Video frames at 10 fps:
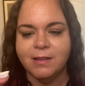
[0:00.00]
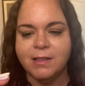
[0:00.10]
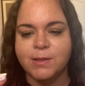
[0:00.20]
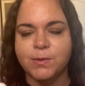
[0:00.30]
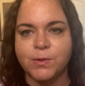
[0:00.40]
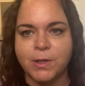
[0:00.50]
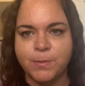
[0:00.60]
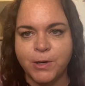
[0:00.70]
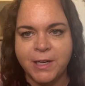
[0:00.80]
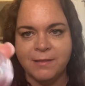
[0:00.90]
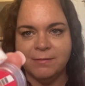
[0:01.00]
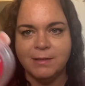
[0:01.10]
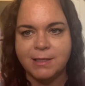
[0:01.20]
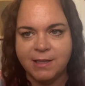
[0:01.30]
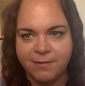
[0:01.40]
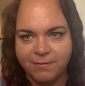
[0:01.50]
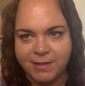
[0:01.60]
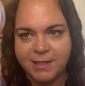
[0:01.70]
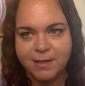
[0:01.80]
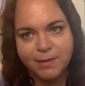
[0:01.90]
this one's really pretty. Let's see
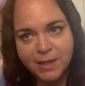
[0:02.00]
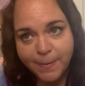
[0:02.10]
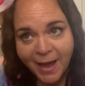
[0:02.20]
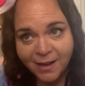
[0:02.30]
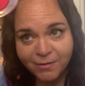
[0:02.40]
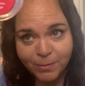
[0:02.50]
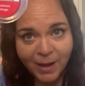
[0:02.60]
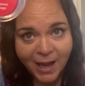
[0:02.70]
the back of them.